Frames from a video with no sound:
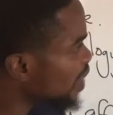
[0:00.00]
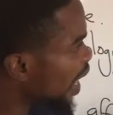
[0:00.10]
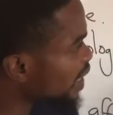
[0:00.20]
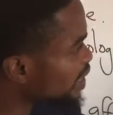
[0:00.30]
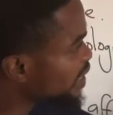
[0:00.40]

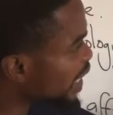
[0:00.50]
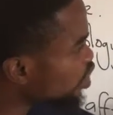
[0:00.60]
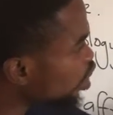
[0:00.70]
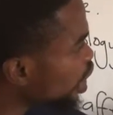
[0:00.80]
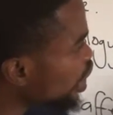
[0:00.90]
and the
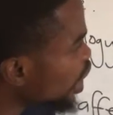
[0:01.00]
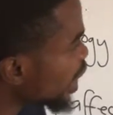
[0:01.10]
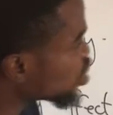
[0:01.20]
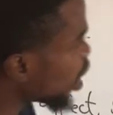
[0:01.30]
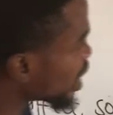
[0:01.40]
technology
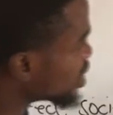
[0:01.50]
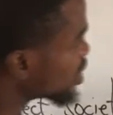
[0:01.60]
is what?